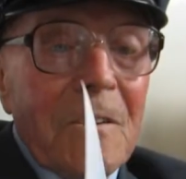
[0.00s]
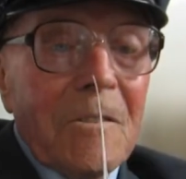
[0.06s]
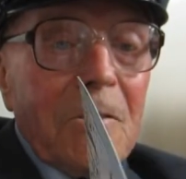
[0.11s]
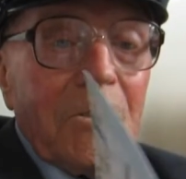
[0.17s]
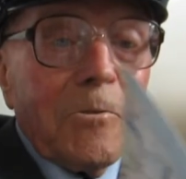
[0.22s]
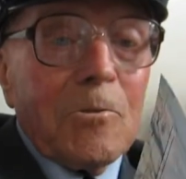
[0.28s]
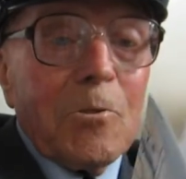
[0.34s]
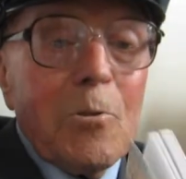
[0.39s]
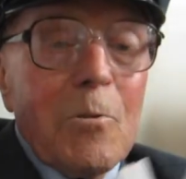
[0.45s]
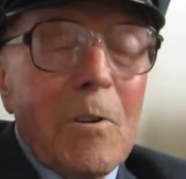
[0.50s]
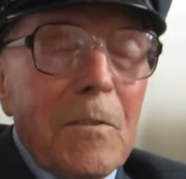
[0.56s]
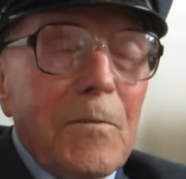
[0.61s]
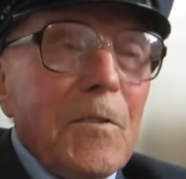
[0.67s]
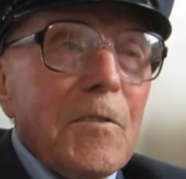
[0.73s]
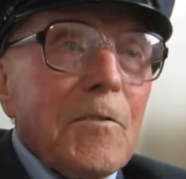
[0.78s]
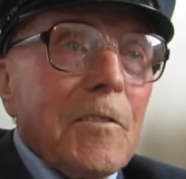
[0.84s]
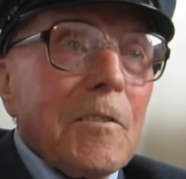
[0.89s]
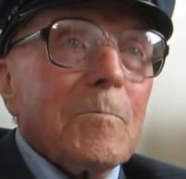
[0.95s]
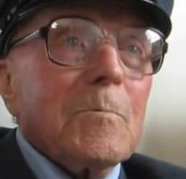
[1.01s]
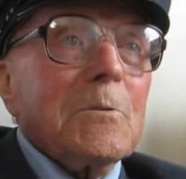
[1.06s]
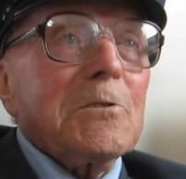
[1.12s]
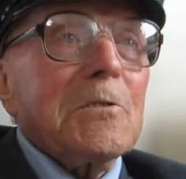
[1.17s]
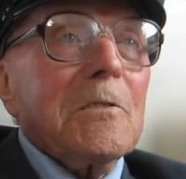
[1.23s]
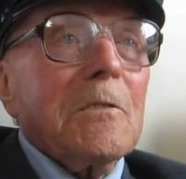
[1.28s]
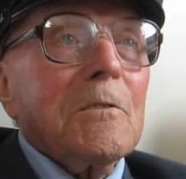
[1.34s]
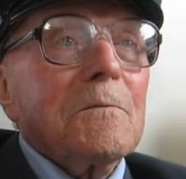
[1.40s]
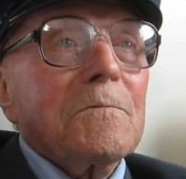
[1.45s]
I do everything
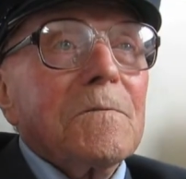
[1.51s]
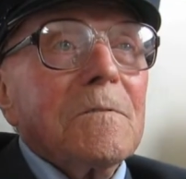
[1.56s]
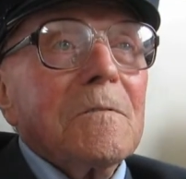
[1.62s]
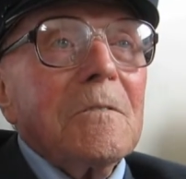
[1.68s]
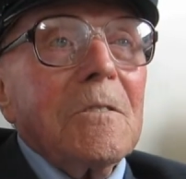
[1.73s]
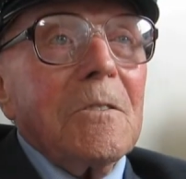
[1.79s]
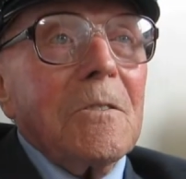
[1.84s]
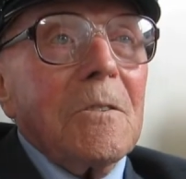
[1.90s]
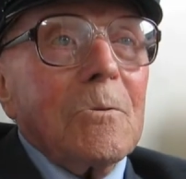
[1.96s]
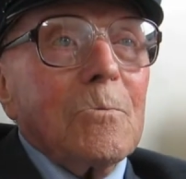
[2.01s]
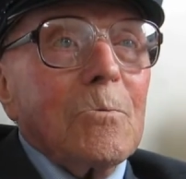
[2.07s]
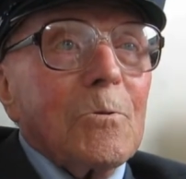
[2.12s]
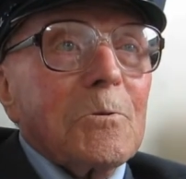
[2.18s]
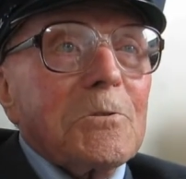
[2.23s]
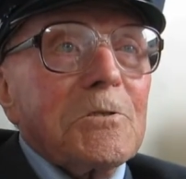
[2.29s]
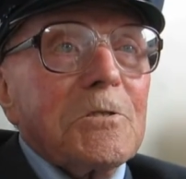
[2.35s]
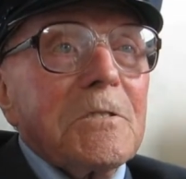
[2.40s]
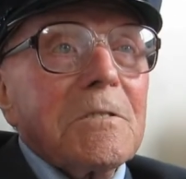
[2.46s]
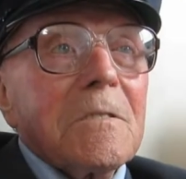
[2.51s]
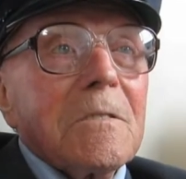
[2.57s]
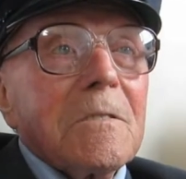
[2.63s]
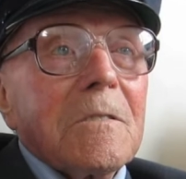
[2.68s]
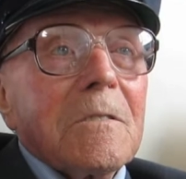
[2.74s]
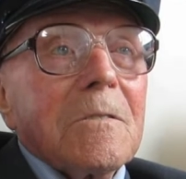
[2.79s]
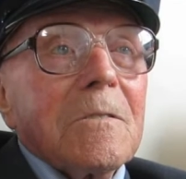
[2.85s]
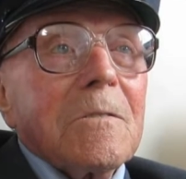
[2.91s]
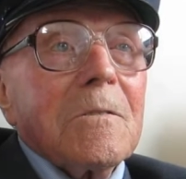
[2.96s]
myself. Washing,
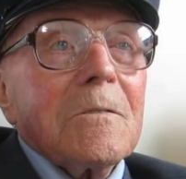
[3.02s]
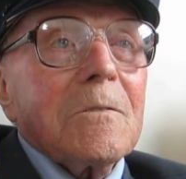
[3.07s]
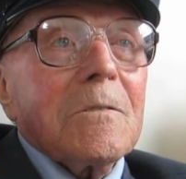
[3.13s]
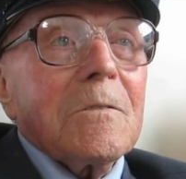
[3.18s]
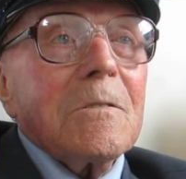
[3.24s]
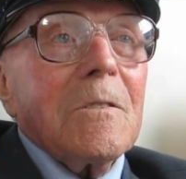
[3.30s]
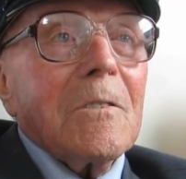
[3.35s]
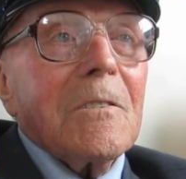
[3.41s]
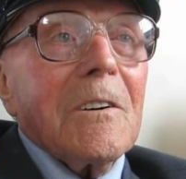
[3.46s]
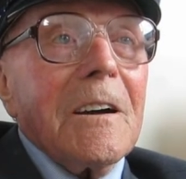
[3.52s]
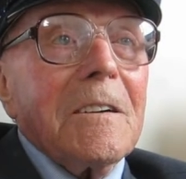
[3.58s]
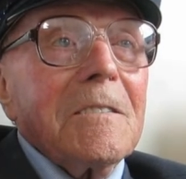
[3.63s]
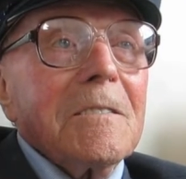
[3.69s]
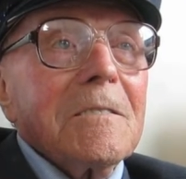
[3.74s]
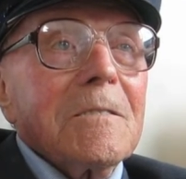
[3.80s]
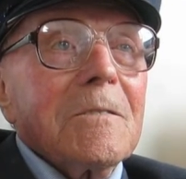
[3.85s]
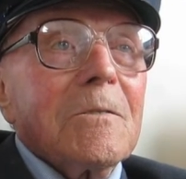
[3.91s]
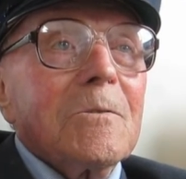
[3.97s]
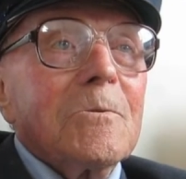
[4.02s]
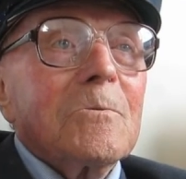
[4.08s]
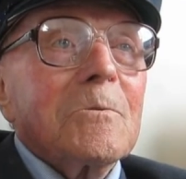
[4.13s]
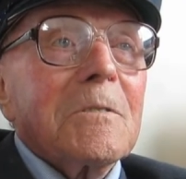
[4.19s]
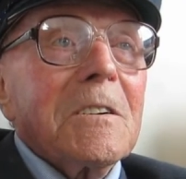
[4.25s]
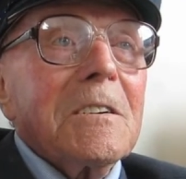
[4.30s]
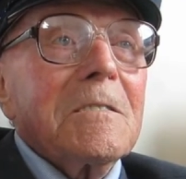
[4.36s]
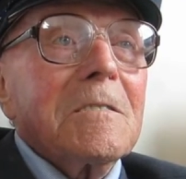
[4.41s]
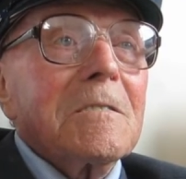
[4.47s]
ironing,
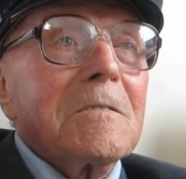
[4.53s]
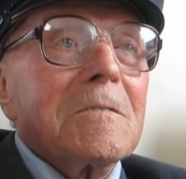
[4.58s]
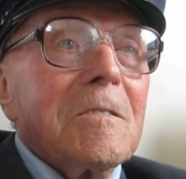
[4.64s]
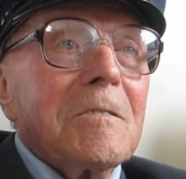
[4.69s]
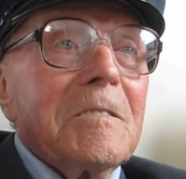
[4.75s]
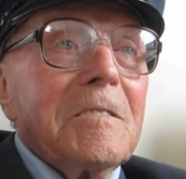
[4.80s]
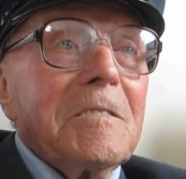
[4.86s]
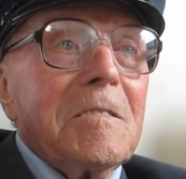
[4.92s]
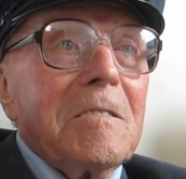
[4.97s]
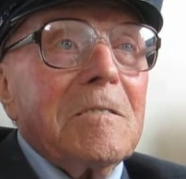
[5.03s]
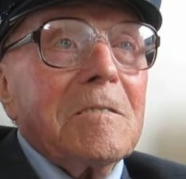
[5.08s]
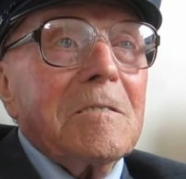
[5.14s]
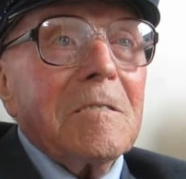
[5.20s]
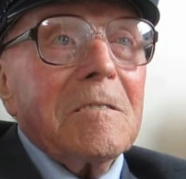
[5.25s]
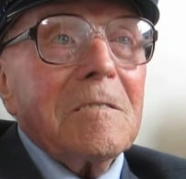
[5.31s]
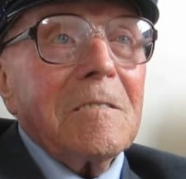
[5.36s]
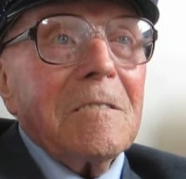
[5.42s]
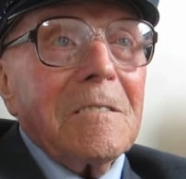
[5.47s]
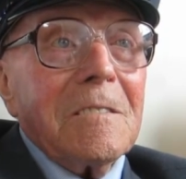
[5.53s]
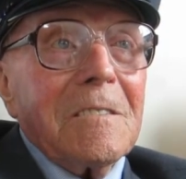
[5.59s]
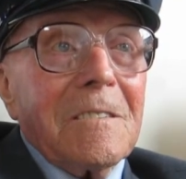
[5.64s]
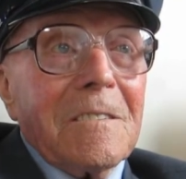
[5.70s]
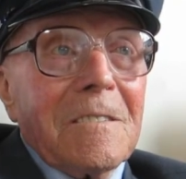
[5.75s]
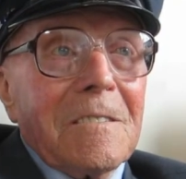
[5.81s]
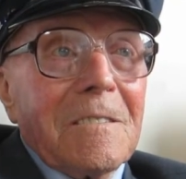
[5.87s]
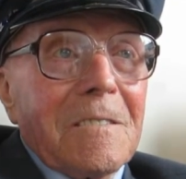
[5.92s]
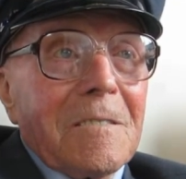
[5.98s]
cooking, cleaning,
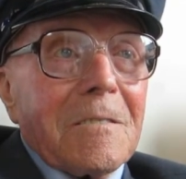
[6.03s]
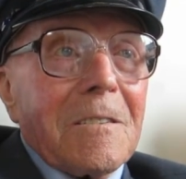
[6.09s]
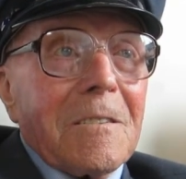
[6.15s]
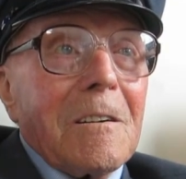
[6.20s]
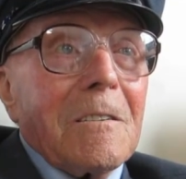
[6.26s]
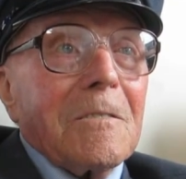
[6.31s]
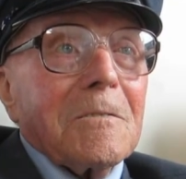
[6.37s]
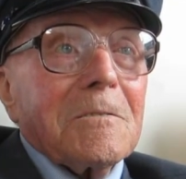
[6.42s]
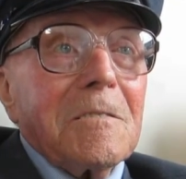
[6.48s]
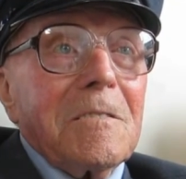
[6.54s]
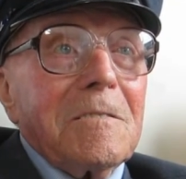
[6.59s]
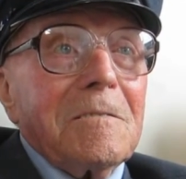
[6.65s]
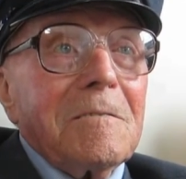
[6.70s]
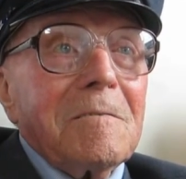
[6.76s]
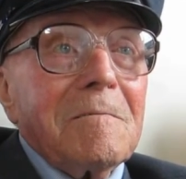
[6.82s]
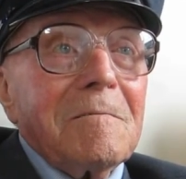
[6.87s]
gardening.